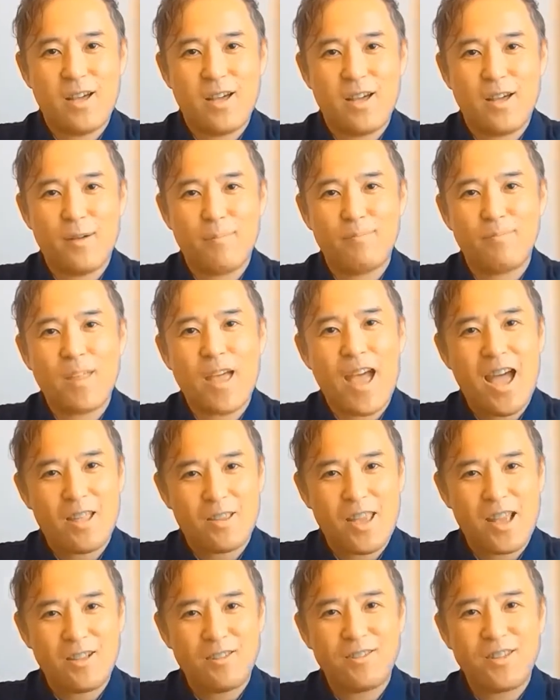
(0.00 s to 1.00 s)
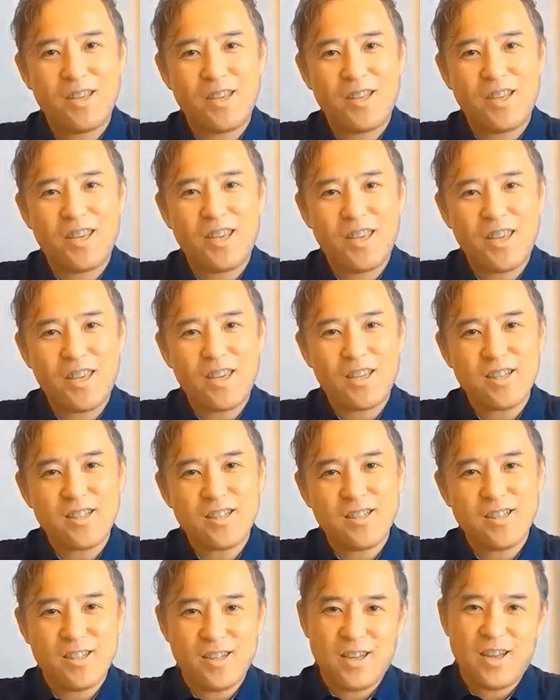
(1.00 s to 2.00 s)
Um, at NTT
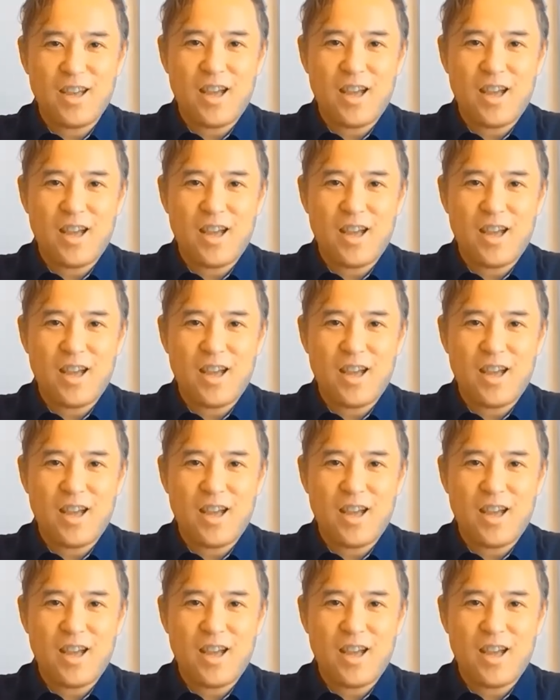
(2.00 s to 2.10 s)
East,